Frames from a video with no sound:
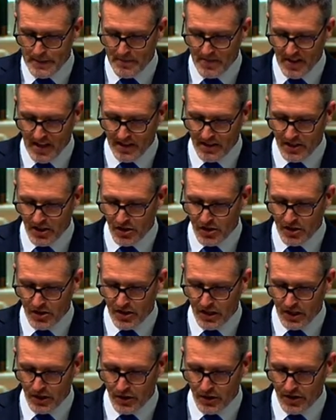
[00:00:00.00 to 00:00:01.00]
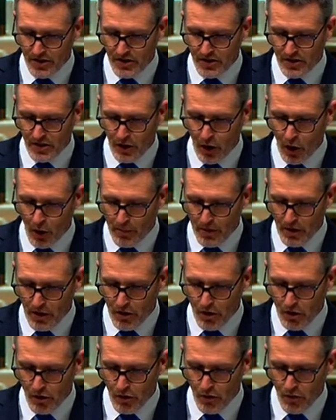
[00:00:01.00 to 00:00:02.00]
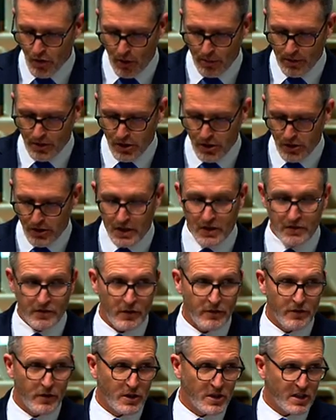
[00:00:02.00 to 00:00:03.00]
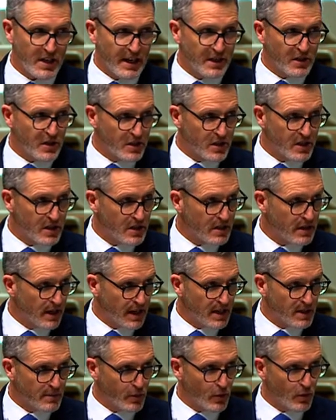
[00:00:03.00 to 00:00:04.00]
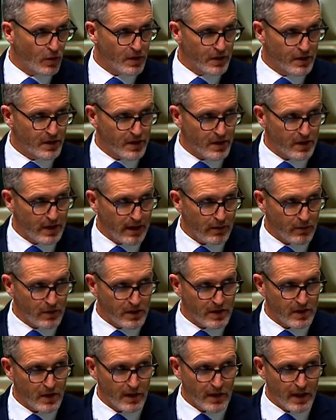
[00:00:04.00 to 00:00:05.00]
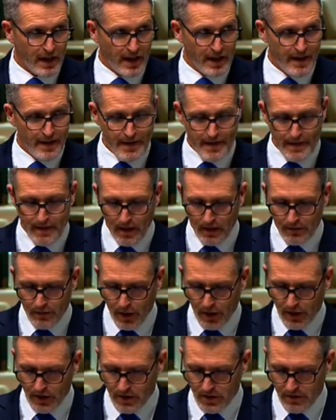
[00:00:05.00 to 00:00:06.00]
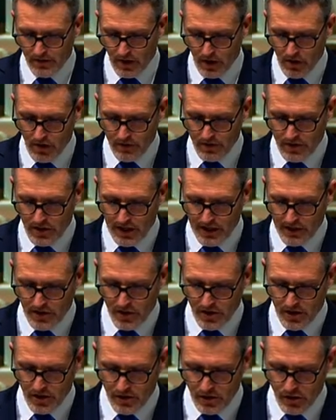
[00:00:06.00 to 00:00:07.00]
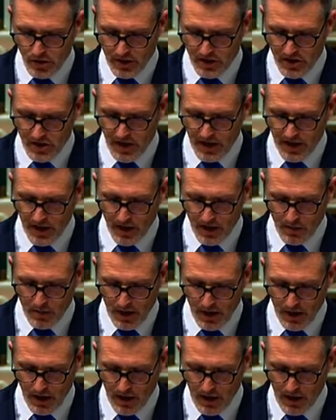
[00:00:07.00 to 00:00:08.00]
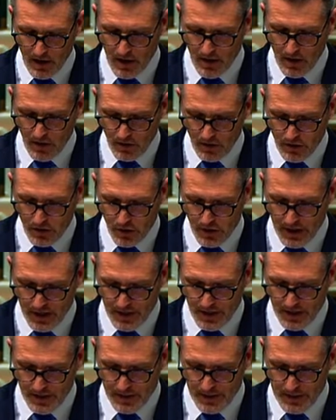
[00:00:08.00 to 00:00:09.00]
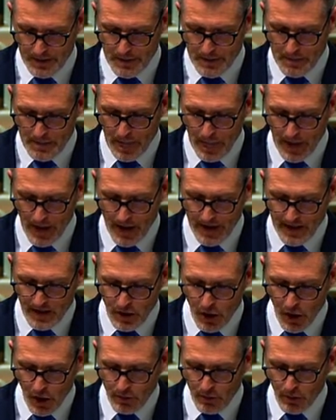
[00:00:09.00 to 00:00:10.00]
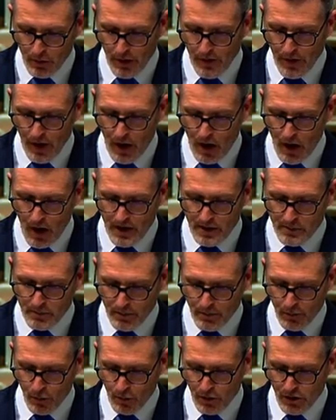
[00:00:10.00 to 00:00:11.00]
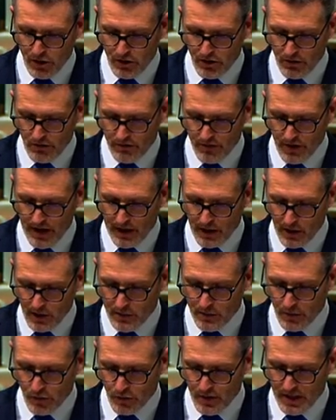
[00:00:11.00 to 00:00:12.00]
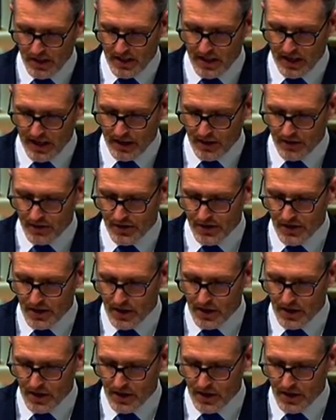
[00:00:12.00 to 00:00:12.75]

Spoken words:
Indigenous interests and open new opportunities for First Nations exporters. And that was certainly a focus of the conversation in the Joint Standing Committee on Treaties. It's notable that the highest proportion of eligible resales